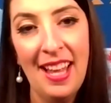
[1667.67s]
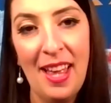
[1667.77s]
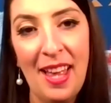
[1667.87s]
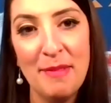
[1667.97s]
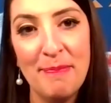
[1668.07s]

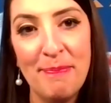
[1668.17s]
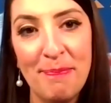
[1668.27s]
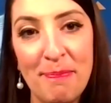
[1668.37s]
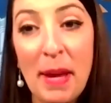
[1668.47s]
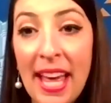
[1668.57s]

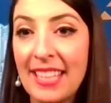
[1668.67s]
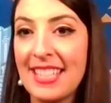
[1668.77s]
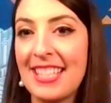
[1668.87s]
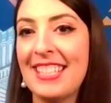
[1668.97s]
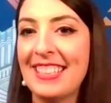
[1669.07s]

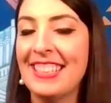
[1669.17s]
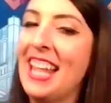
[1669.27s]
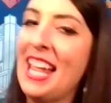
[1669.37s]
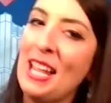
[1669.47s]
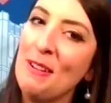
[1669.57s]
But
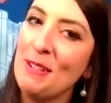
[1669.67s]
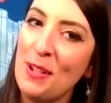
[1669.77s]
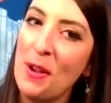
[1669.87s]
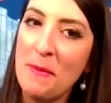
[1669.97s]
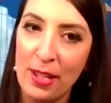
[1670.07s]
thank you
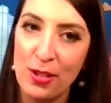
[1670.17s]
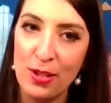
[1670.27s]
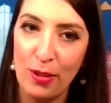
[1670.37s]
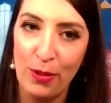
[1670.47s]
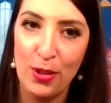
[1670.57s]
so
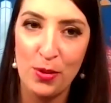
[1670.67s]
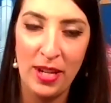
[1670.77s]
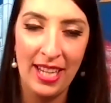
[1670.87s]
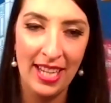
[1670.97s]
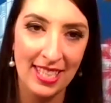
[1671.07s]
much for
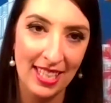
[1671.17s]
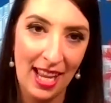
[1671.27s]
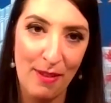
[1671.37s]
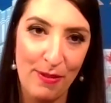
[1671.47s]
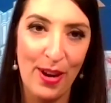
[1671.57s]
joining us
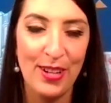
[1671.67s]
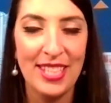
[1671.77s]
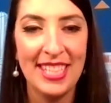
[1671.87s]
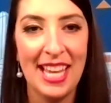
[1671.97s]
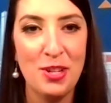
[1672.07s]
today for our
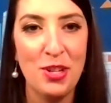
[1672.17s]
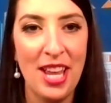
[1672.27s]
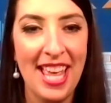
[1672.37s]
session.